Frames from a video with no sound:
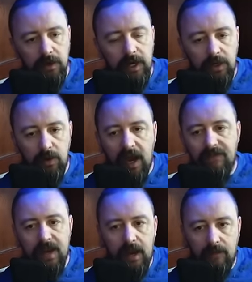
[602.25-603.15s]
And you have
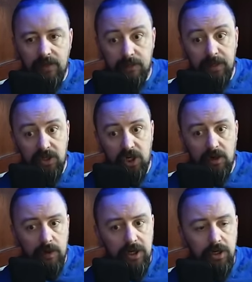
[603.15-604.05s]
to have this big
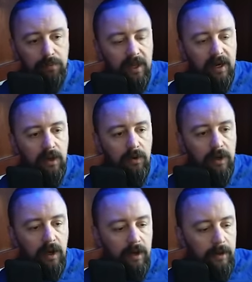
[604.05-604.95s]
generation plant going
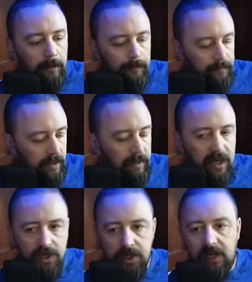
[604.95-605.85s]
on
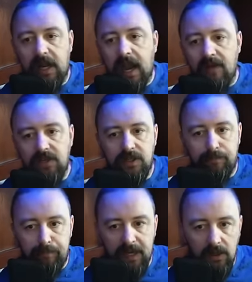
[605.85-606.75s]
because you need to have these
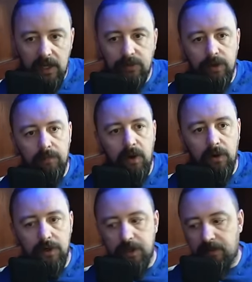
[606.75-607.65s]
big electric
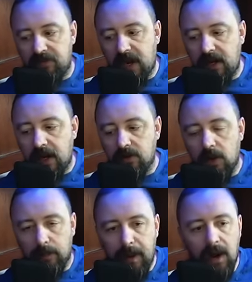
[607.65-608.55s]
motors that provide
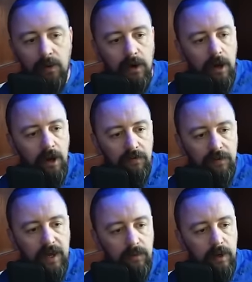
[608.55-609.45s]
hydraulic power for
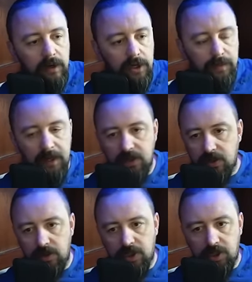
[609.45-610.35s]
that rudder to spin. So
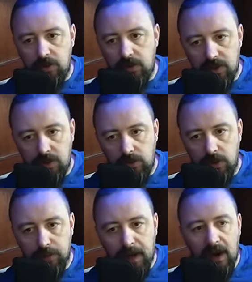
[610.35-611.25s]
as soon as you
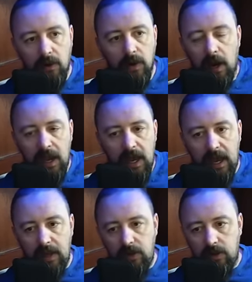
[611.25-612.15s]
lose power
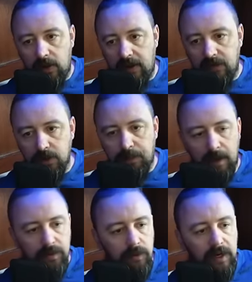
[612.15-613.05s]
and you don't have those
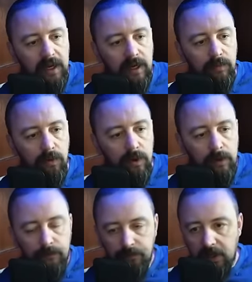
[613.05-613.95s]
pumps running anymore,
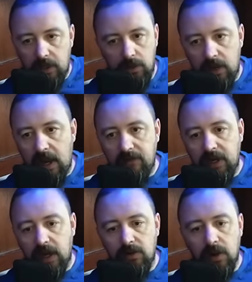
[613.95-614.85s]
you don't have any
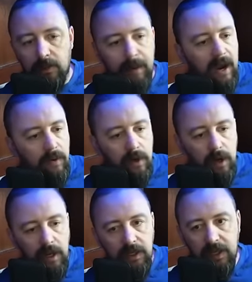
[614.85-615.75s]
hydraulic power,
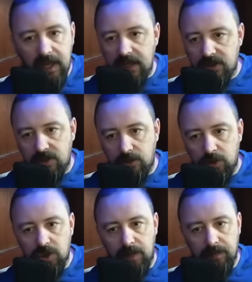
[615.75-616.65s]
you can't steer the
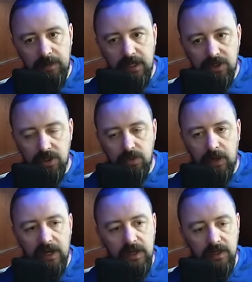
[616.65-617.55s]
ship. I mean, that's just the
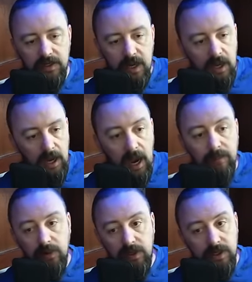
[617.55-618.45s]
way it is.
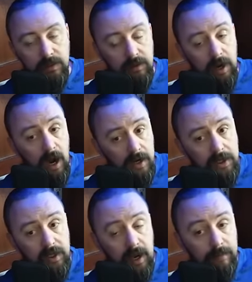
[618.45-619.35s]
I'm really, you know,
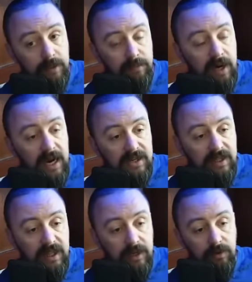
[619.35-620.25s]
honestly, I'm surprised
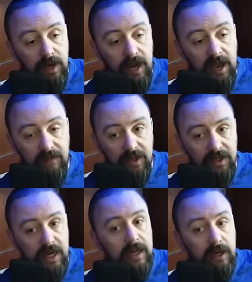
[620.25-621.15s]
that they do not have a
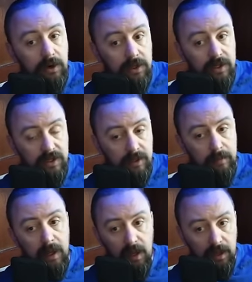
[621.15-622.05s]
secondary
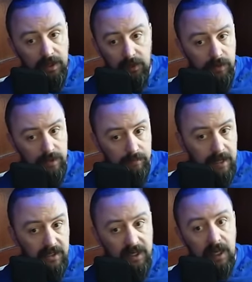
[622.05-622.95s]
system that was
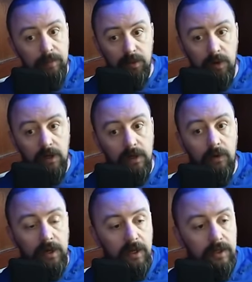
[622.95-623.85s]
meant to keep the rudder
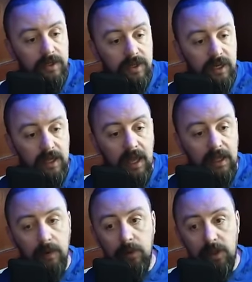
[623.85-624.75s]
going on this thing. That
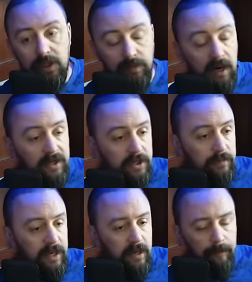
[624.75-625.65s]
that really surprises
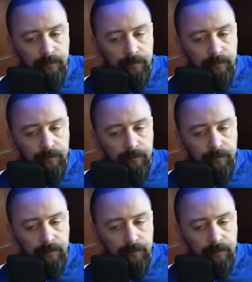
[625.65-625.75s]
me.